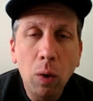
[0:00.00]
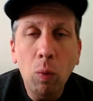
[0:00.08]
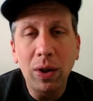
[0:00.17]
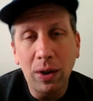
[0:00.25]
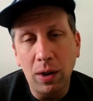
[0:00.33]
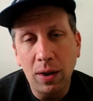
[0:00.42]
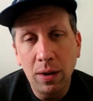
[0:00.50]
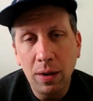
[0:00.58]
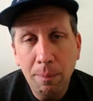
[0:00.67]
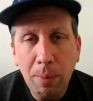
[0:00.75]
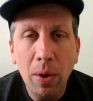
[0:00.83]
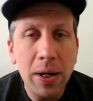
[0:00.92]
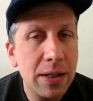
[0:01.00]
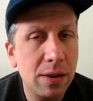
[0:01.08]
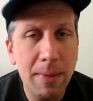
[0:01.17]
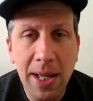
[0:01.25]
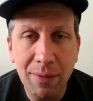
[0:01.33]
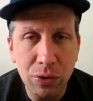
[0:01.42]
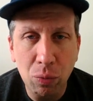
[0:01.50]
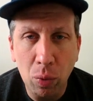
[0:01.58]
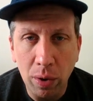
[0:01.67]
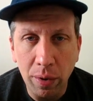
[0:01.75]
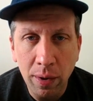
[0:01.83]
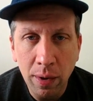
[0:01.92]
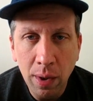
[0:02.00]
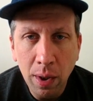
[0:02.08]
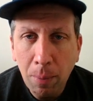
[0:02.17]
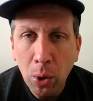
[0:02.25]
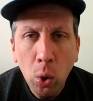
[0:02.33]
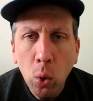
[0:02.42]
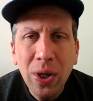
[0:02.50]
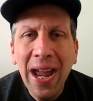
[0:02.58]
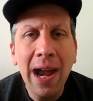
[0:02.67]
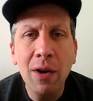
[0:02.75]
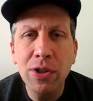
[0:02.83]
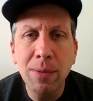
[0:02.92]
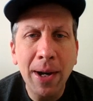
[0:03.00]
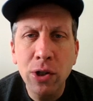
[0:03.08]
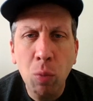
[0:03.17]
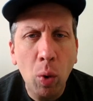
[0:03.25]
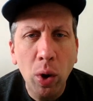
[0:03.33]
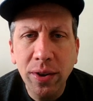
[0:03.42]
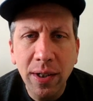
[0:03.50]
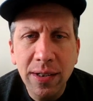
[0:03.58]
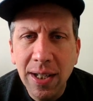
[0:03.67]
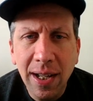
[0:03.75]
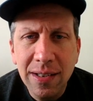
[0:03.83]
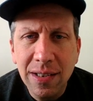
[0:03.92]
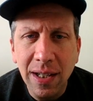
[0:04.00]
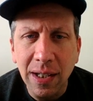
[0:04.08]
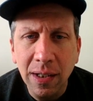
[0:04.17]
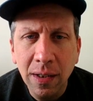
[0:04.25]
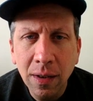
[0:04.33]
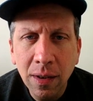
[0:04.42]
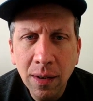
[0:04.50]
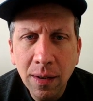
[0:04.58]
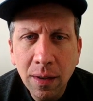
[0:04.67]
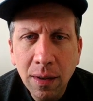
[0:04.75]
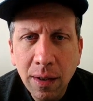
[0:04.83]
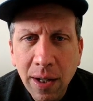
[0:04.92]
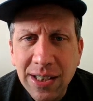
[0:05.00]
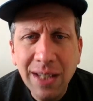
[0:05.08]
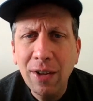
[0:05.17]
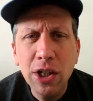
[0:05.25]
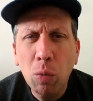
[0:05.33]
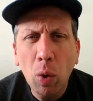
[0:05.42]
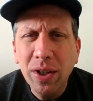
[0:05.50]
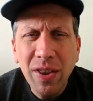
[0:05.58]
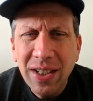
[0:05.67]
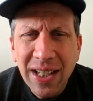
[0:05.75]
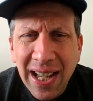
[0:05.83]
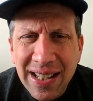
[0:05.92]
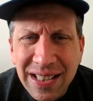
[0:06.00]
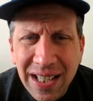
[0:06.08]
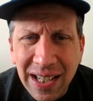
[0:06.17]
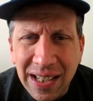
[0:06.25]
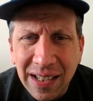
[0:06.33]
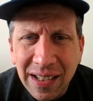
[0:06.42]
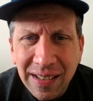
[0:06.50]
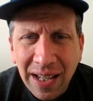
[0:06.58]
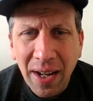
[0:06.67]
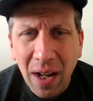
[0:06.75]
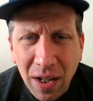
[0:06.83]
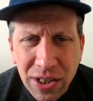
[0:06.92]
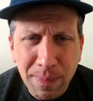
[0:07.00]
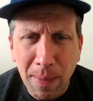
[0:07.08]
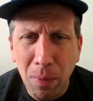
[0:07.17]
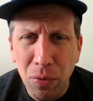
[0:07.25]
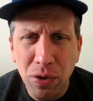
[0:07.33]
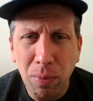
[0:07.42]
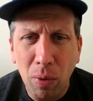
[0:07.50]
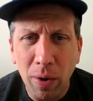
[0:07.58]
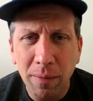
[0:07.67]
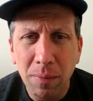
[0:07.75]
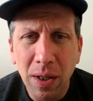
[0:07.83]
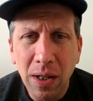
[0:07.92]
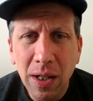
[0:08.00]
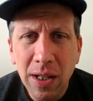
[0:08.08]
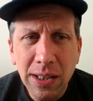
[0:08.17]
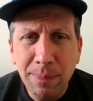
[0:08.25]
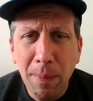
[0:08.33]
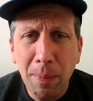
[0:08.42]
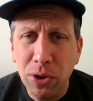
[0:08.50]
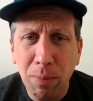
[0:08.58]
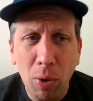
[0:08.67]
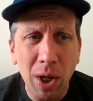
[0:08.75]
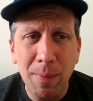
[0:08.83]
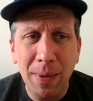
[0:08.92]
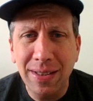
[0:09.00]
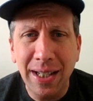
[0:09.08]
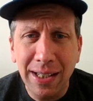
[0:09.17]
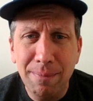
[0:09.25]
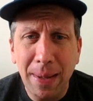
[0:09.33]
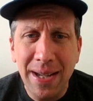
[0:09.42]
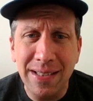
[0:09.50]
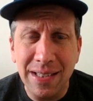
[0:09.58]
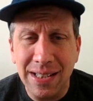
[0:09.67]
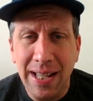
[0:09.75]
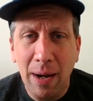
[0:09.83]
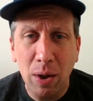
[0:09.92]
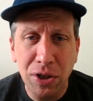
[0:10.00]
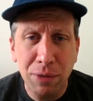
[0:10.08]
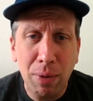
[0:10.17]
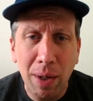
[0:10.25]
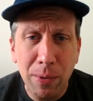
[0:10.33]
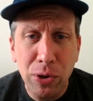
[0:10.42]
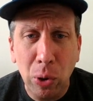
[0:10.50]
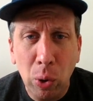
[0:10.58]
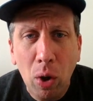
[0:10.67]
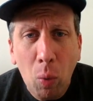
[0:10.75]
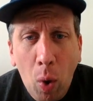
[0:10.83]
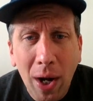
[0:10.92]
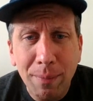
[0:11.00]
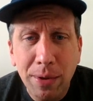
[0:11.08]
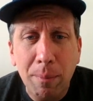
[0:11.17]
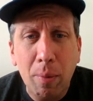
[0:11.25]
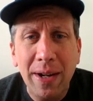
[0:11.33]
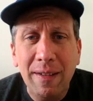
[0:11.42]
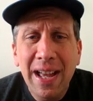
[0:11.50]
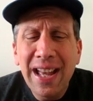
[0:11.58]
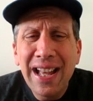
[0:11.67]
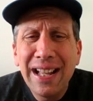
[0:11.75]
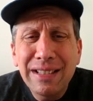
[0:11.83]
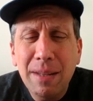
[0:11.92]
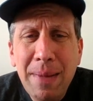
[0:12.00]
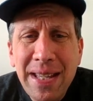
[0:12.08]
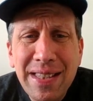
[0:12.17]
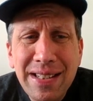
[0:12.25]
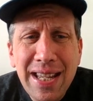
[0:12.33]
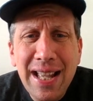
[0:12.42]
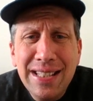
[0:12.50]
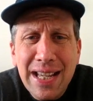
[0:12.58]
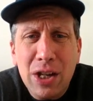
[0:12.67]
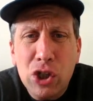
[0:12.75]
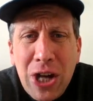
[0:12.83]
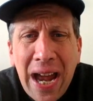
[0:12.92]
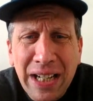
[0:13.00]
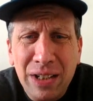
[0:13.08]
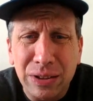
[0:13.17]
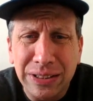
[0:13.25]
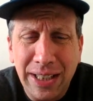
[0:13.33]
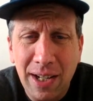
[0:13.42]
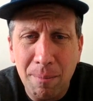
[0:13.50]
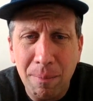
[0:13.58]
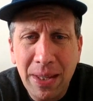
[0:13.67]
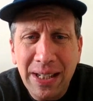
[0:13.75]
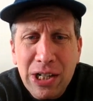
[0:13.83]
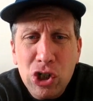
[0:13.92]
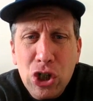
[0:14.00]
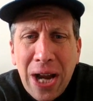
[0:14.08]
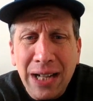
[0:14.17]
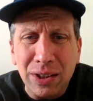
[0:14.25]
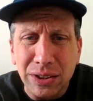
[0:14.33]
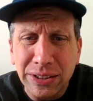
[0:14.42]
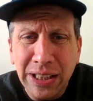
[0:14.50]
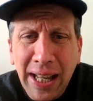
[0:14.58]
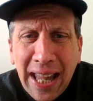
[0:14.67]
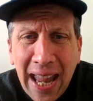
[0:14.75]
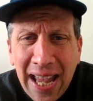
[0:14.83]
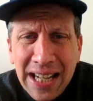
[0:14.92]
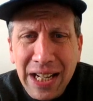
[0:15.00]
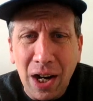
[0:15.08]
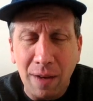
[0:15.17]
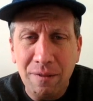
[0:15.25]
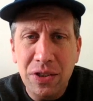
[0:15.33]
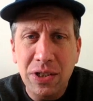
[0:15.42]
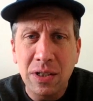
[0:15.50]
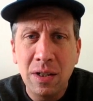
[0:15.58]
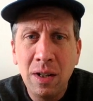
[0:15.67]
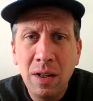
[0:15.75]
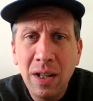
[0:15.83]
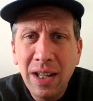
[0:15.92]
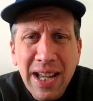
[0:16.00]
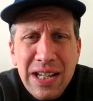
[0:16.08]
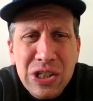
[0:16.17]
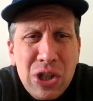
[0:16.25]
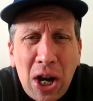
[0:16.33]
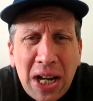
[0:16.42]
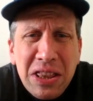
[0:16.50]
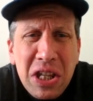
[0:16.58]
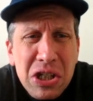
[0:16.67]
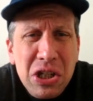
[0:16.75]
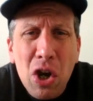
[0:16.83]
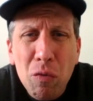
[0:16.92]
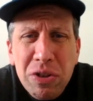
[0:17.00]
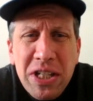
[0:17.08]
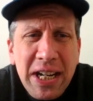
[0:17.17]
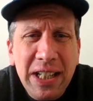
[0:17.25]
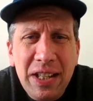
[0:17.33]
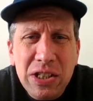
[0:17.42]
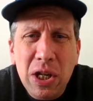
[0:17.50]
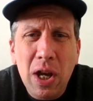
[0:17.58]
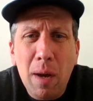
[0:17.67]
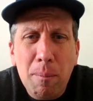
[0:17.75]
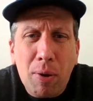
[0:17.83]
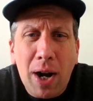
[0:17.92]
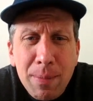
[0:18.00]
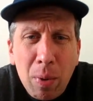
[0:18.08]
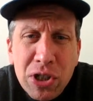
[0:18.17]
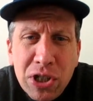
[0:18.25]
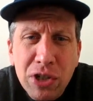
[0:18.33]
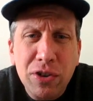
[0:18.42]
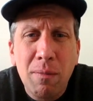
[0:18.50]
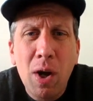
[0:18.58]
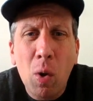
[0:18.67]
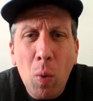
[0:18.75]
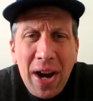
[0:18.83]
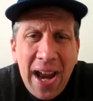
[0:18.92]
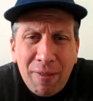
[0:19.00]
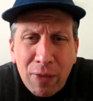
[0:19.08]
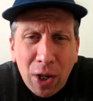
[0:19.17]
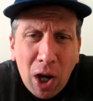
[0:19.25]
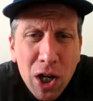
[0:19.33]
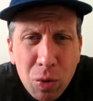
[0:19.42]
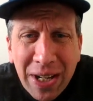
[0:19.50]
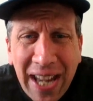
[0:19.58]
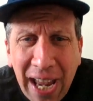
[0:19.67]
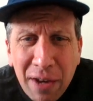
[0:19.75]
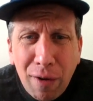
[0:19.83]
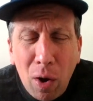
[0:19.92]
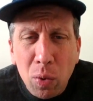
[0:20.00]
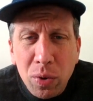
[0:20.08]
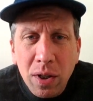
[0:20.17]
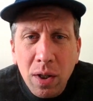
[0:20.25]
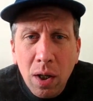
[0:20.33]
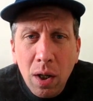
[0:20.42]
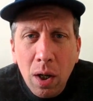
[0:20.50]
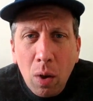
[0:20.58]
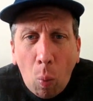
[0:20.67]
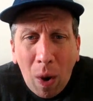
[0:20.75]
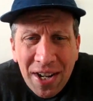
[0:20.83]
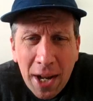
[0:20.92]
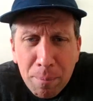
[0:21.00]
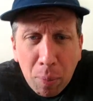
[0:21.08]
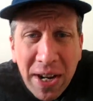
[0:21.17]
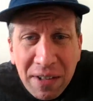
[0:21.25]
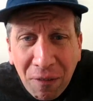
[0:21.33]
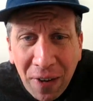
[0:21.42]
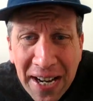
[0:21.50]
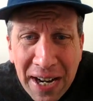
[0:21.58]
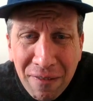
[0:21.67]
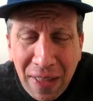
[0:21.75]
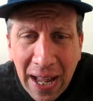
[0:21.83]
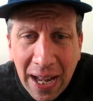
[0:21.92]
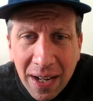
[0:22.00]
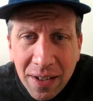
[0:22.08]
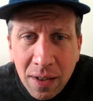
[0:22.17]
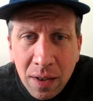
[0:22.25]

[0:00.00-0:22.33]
Well, look, Bernie is a man of his word. But who cares about his word to the DNC? He's giving his word to the DNC, not us, the people who support him. The people support him on a daily basis now as these primaries go along, want him to break. To me, the DNC are shackles to him. They're like shackles. They're like handcuffs. He's stuck in this ridiculous primary system where half of the country can't vote. Why not break free of that?